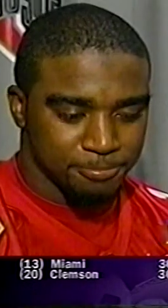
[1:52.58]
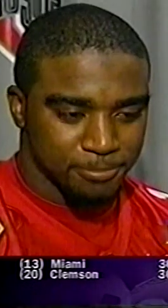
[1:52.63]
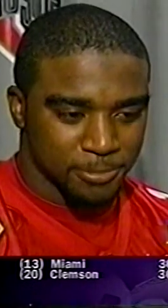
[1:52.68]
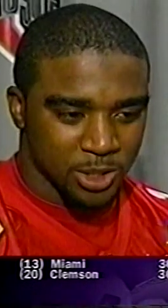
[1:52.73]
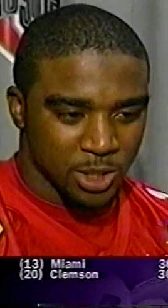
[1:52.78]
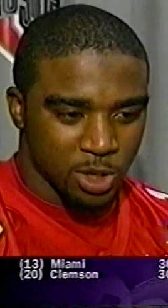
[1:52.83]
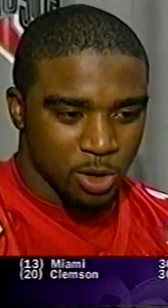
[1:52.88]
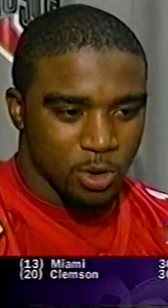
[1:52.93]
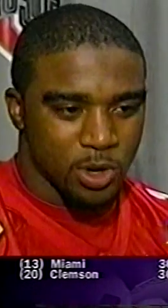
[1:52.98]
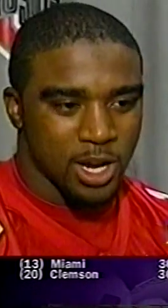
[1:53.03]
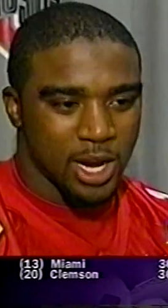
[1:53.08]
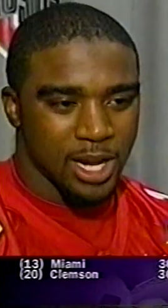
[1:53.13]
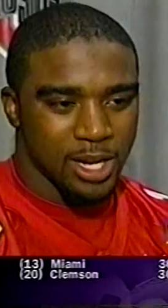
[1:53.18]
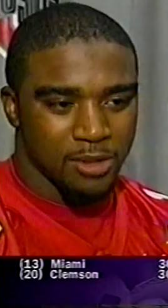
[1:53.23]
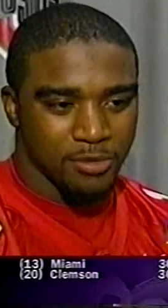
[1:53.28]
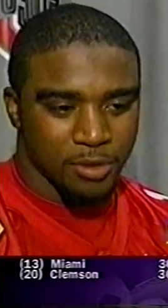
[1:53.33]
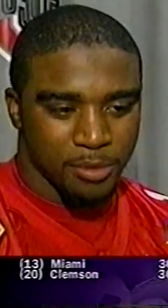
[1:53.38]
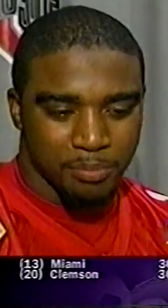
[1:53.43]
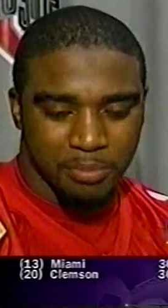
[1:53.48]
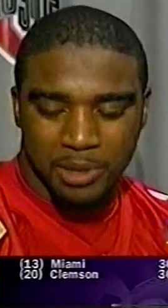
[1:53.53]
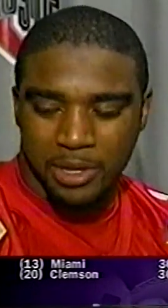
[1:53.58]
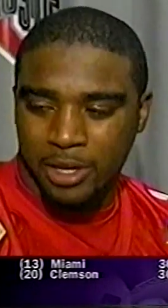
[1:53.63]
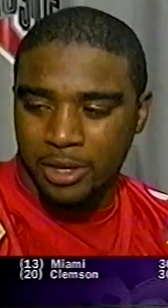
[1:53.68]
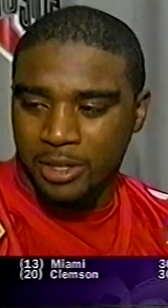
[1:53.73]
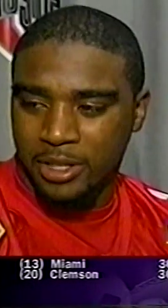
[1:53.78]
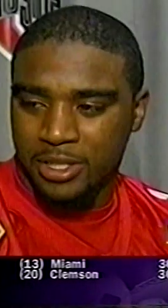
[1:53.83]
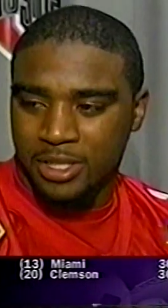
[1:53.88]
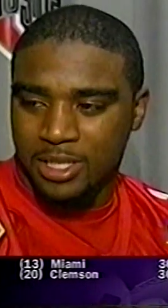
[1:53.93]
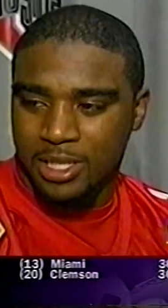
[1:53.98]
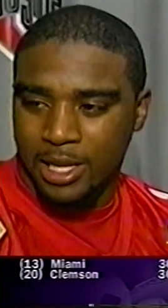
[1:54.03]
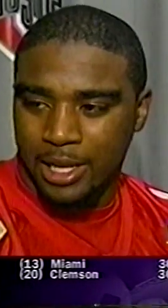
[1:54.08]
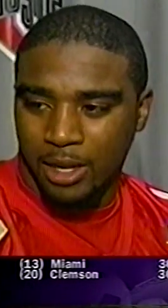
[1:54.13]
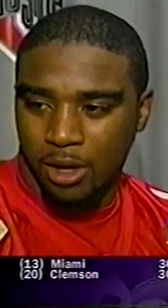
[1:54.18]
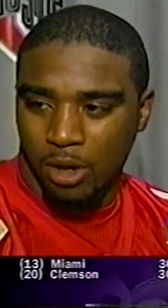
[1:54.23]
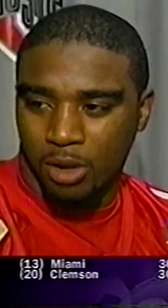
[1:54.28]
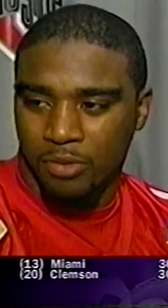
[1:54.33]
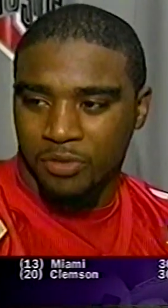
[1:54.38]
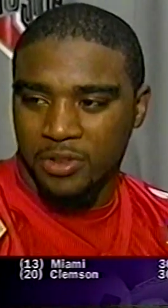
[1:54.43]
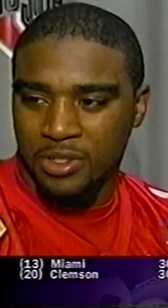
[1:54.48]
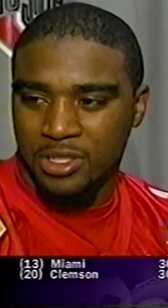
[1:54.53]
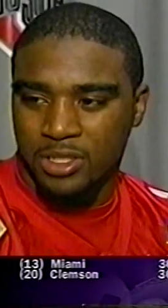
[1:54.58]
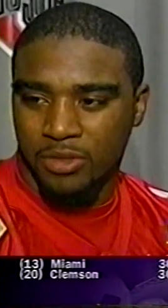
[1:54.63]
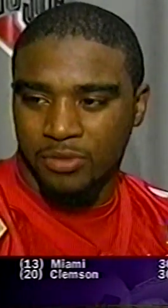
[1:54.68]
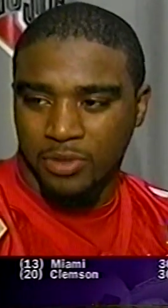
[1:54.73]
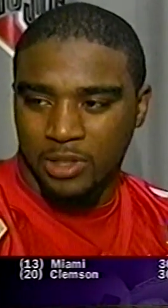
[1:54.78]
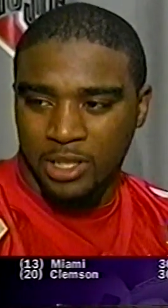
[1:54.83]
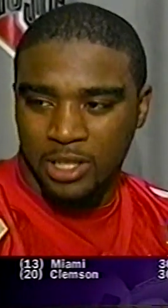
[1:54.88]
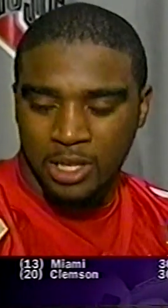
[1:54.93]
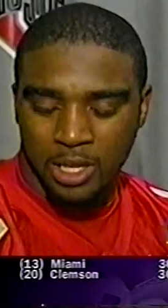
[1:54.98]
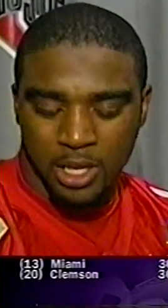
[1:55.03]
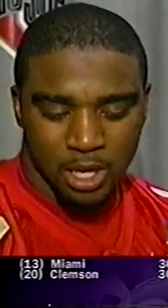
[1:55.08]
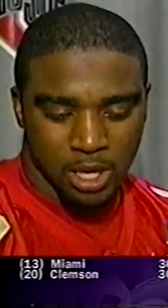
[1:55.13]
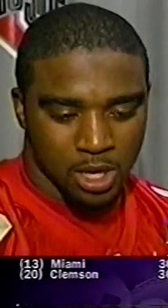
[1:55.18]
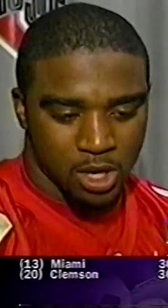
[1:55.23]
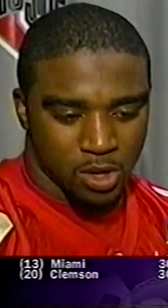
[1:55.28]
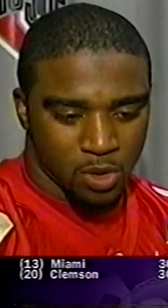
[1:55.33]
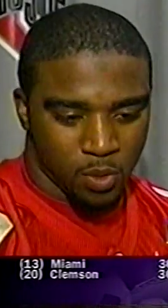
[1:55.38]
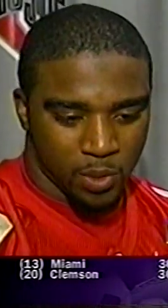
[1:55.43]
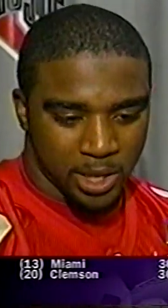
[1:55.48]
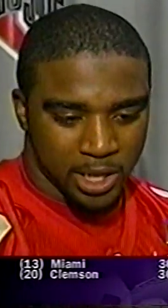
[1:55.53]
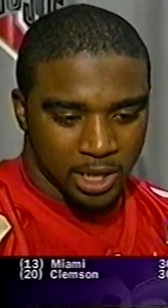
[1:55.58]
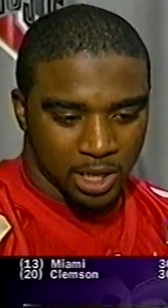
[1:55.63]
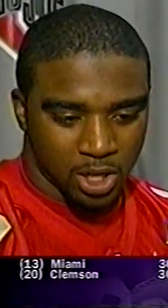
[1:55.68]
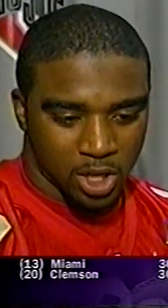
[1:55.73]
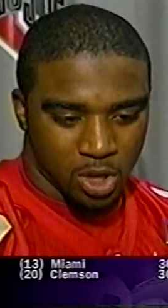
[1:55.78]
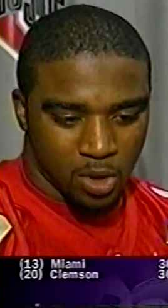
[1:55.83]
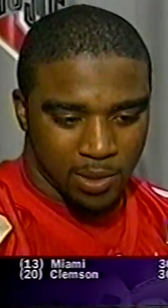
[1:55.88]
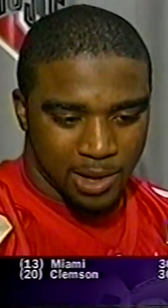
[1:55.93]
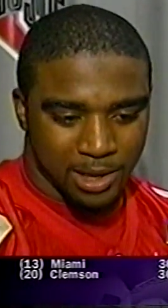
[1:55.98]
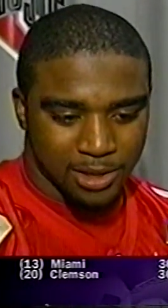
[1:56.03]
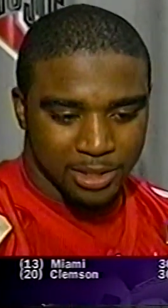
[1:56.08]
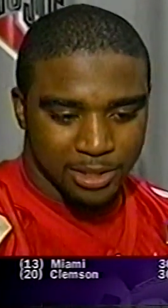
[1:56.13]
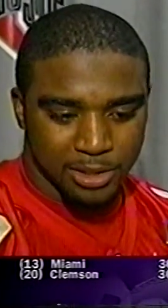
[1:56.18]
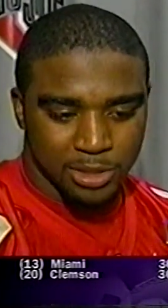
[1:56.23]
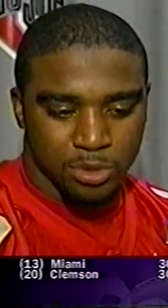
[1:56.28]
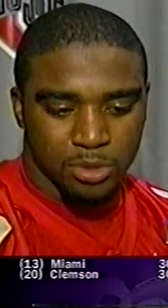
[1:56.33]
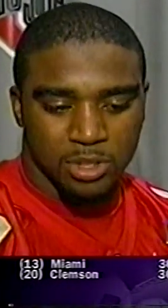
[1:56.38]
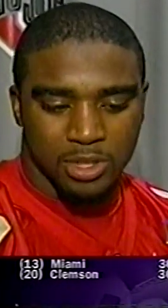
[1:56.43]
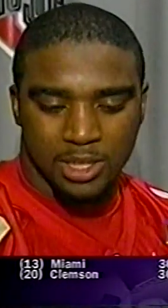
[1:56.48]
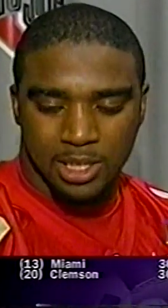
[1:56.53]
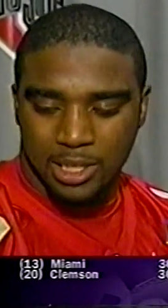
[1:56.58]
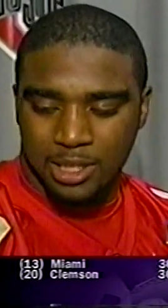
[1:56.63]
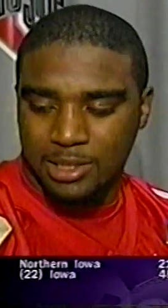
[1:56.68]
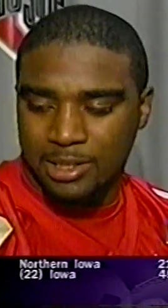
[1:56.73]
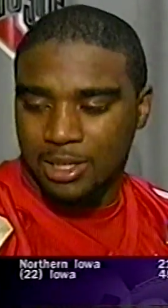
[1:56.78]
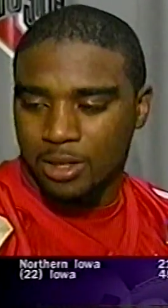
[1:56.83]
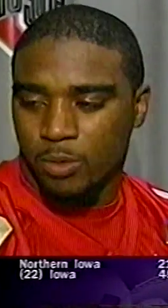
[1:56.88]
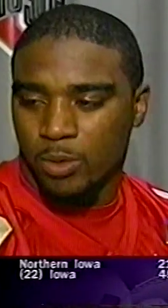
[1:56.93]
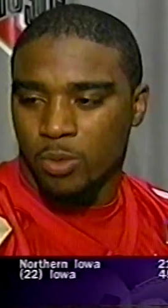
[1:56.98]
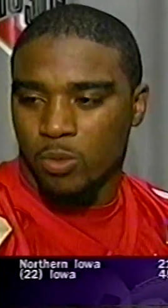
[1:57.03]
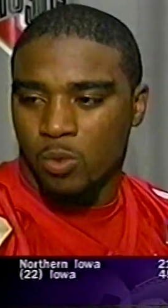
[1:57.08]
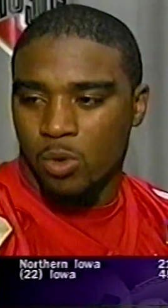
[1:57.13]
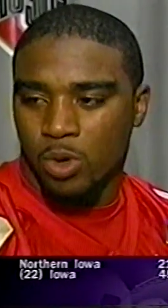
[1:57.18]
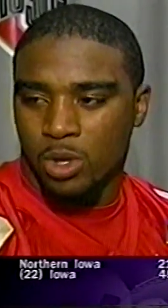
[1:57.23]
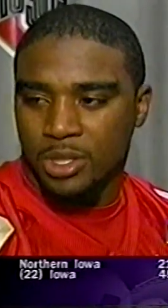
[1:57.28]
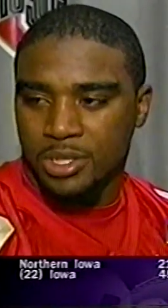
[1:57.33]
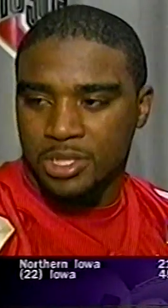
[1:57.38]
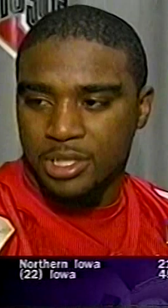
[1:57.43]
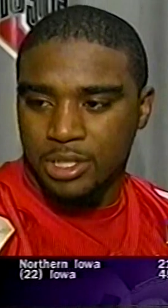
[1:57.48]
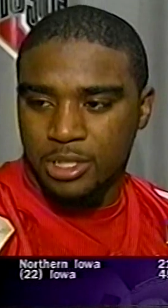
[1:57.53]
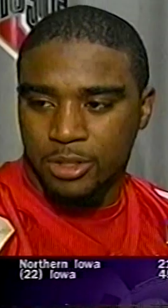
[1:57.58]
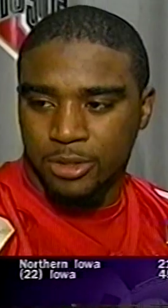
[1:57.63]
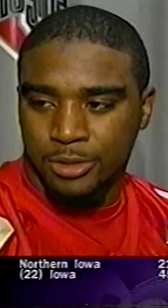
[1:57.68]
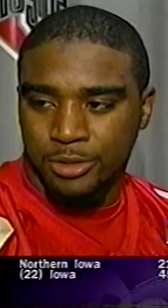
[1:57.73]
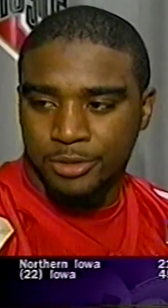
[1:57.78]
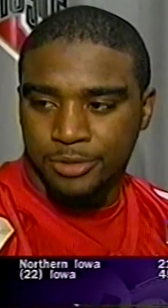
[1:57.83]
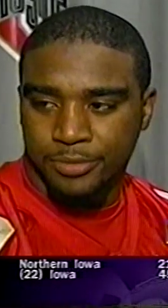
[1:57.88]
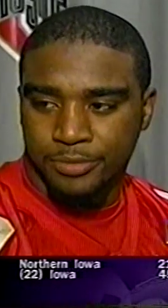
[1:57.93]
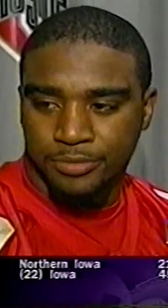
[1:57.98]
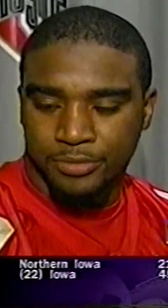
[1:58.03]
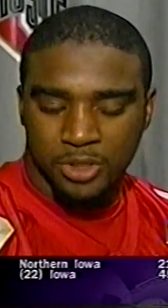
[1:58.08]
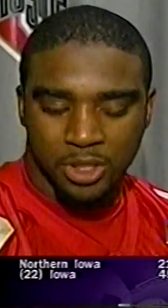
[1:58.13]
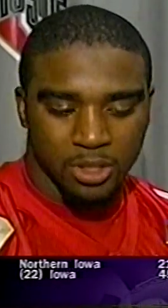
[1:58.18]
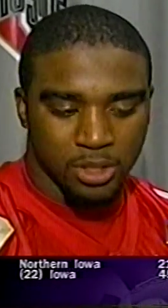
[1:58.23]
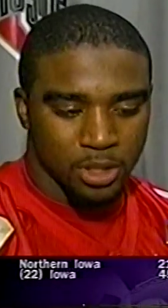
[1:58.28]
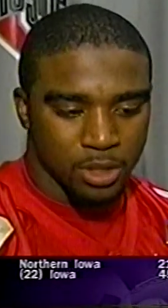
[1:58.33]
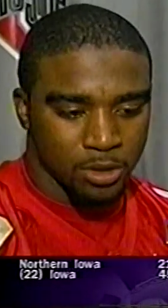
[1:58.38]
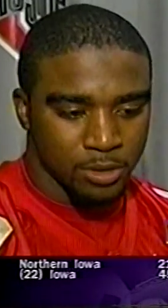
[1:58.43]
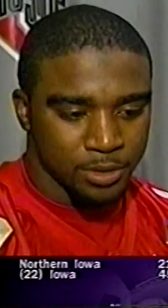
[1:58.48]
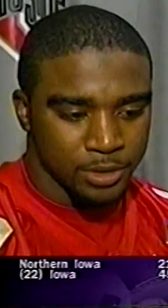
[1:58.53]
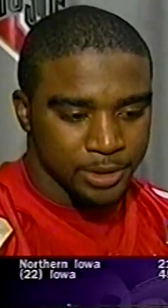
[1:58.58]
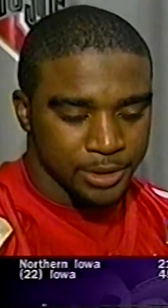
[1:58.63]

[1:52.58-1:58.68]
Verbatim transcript: you know, kind of a bitterness that offensively we didn't go out and do the things that we wanted to do. You know,